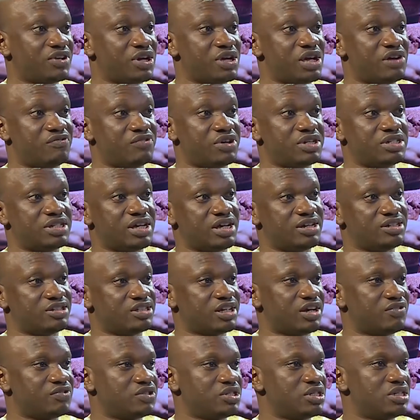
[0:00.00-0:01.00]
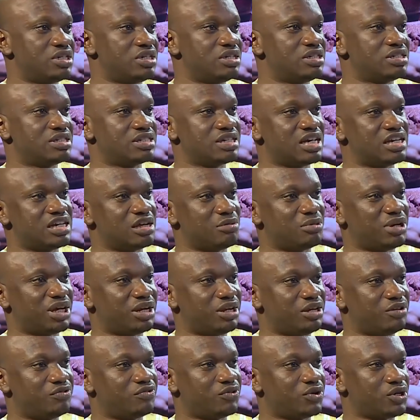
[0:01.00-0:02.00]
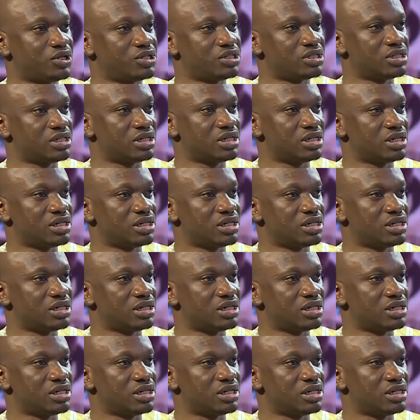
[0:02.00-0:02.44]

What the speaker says: you have rendered the service, send them an invoice.